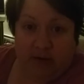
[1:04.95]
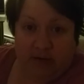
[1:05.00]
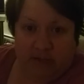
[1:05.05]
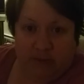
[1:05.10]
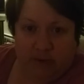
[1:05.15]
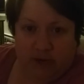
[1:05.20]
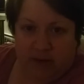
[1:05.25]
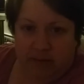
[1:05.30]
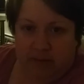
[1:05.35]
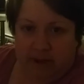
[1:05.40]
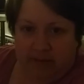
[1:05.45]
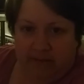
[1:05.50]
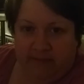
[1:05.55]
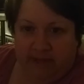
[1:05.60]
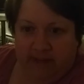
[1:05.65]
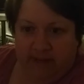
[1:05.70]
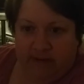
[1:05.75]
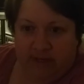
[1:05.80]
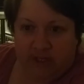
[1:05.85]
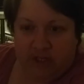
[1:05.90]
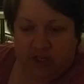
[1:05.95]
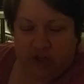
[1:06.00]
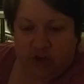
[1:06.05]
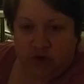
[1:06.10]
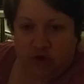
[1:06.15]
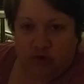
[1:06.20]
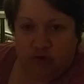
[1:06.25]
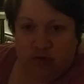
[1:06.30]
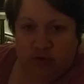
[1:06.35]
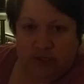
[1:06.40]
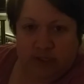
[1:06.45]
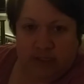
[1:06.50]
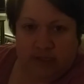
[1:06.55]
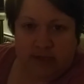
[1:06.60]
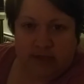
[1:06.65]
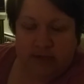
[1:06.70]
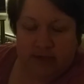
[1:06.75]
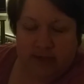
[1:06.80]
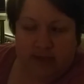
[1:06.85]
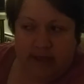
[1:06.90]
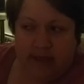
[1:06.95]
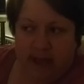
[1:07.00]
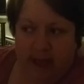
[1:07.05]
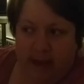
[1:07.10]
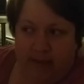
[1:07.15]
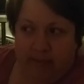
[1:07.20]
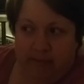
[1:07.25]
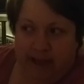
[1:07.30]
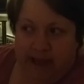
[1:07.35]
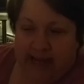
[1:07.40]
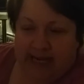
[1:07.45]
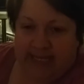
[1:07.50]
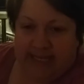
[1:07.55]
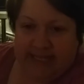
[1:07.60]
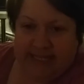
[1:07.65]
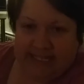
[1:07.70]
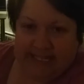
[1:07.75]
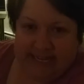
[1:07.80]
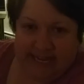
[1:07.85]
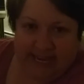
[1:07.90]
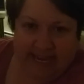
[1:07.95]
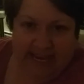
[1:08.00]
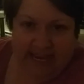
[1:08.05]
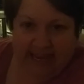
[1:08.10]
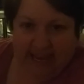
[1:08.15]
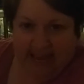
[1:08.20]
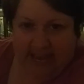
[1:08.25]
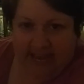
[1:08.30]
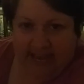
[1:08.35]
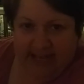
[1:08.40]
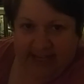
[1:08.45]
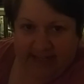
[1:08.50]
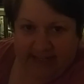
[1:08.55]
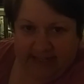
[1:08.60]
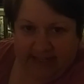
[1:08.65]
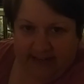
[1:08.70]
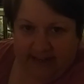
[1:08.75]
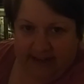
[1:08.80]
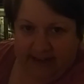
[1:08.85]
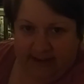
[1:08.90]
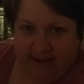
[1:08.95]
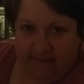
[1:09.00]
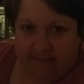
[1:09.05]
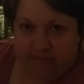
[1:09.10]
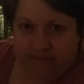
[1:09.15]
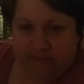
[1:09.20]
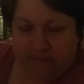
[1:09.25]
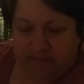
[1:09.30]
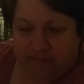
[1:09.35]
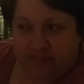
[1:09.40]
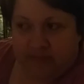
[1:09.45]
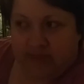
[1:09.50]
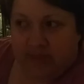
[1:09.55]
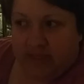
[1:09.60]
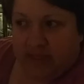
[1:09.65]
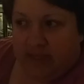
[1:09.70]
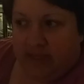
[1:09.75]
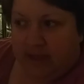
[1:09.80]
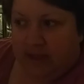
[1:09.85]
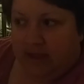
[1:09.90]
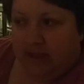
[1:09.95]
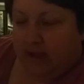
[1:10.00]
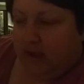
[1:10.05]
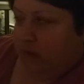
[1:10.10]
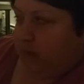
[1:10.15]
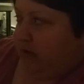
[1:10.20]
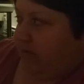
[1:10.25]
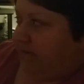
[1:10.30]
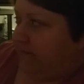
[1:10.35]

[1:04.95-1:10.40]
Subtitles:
It was one of my favorite shows back in the day, and we